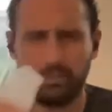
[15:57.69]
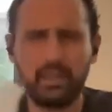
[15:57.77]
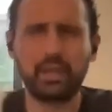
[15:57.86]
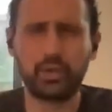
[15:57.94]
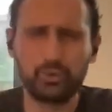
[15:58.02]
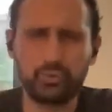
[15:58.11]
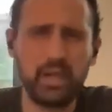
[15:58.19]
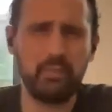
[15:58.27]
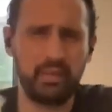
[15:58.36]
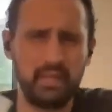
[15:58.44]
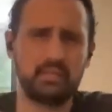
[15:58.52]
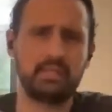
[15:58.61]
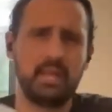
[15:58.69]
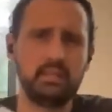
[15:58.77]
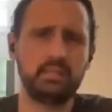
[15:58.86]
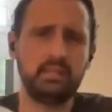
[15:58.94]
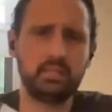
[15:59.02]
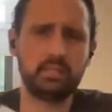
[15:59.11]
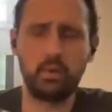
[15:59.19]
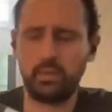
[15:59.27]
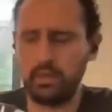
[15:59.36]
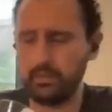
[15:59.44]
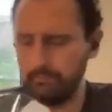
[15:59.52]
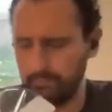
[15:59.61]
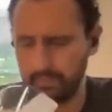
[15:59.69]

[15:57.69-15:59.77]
incredibly intensely smoky,